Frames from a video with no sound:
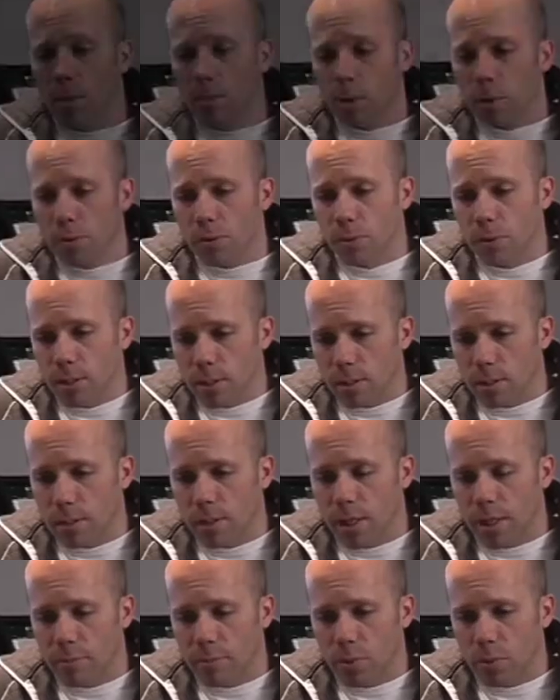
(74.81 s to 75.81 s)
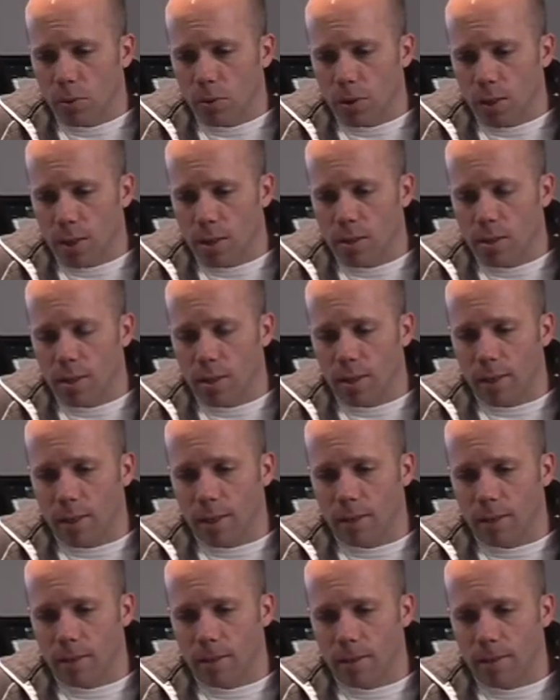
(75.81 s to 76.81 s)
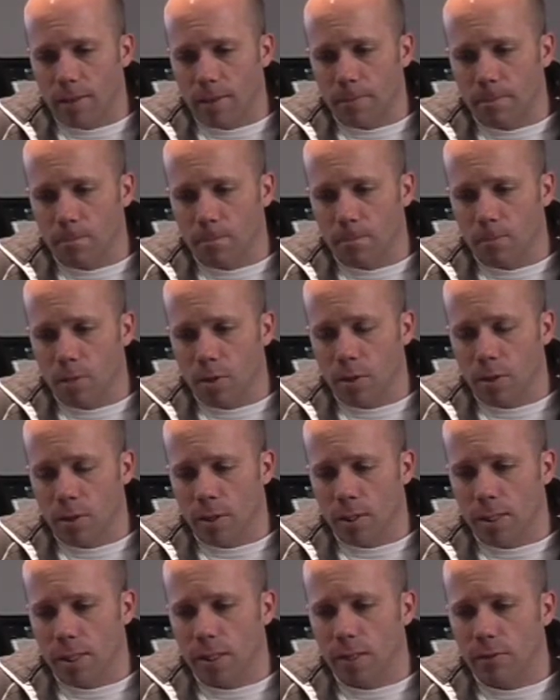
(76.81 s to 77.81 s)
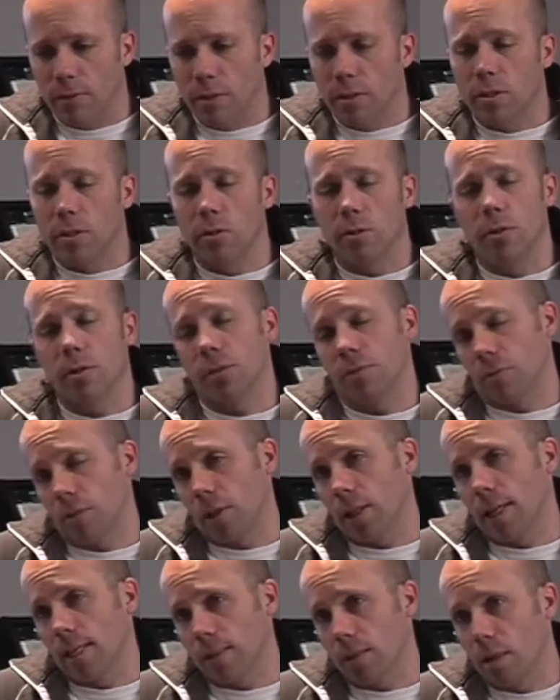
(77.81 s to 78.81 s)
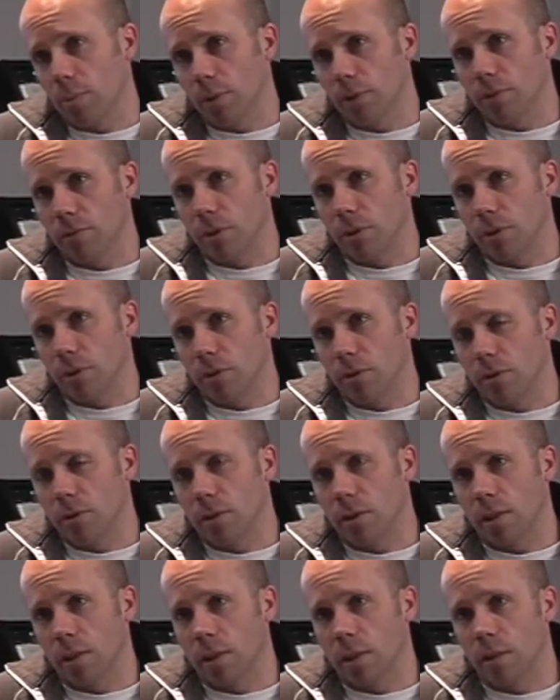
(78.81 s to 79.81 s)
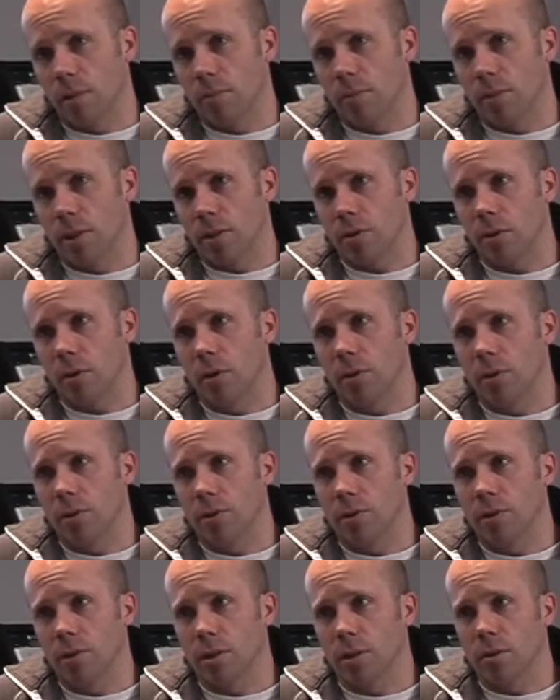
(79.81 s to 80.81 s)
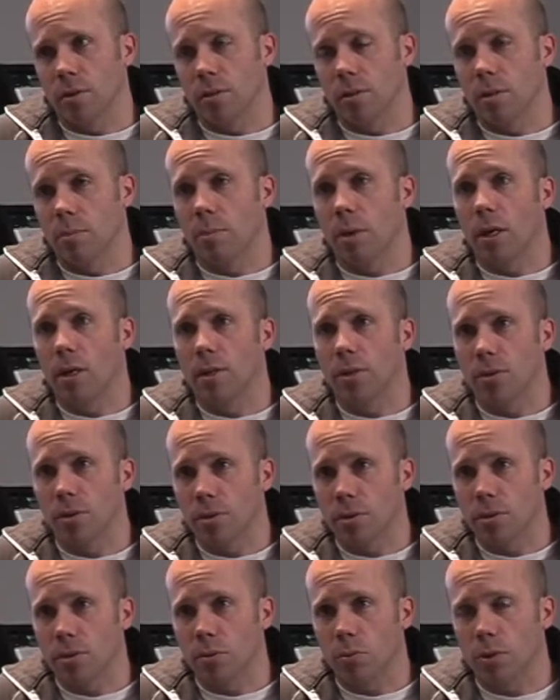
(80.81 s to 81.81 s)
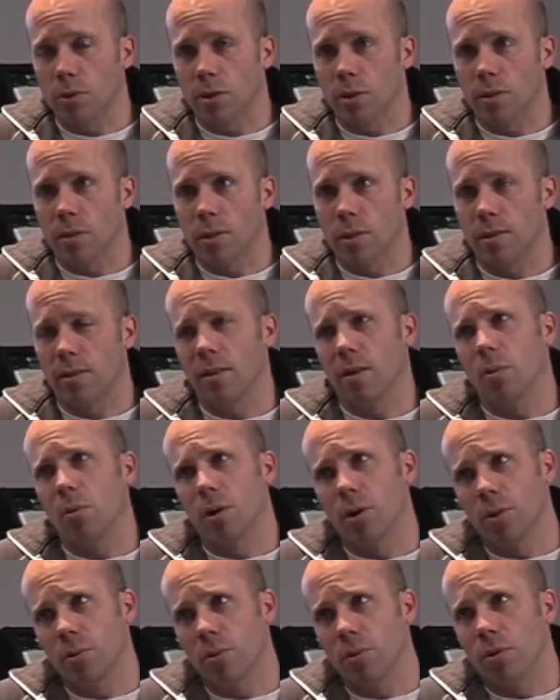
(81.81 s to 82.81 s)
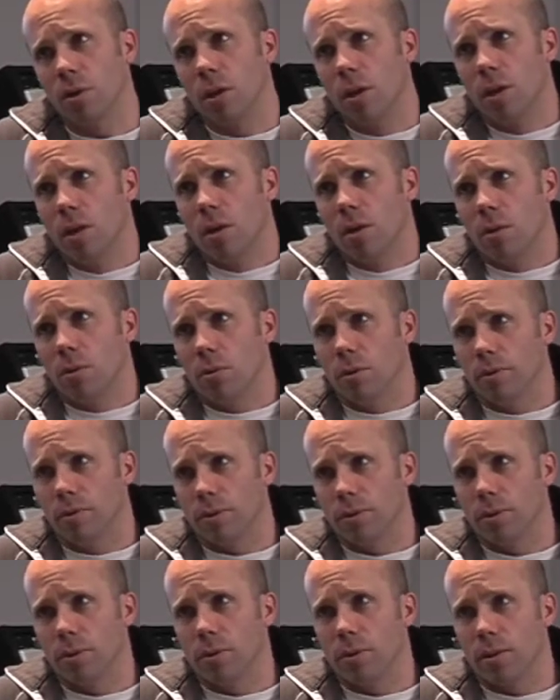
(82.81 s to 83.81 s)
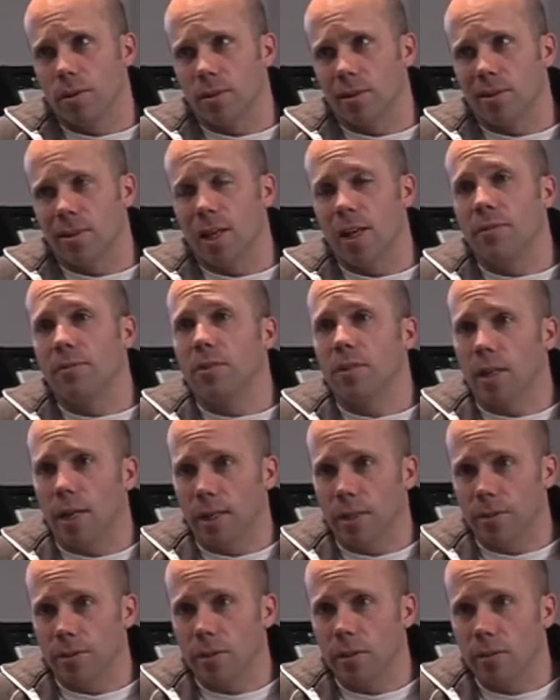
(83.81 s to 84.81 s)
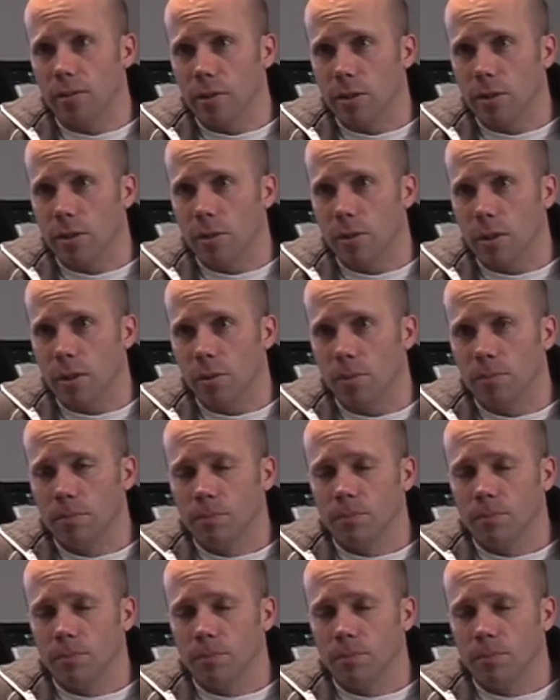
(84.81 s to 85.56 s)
most recently I've been working on a TV series for the last couple of years that's called Departures, which is, I think, what you would refer to as a lifestyle TV show.